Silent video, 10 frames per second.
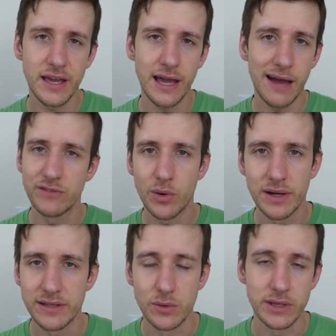day, I have no
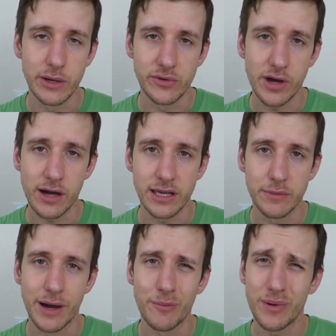idea what they were talking
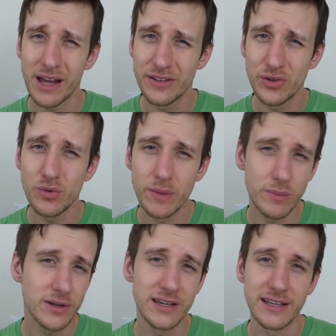about, but I do
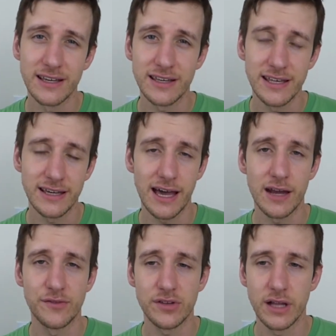remember getting a kick
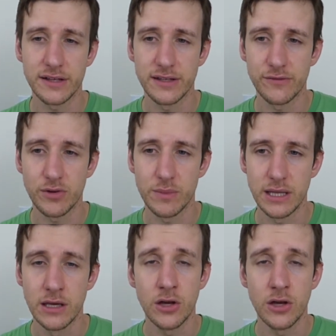out of selecting from the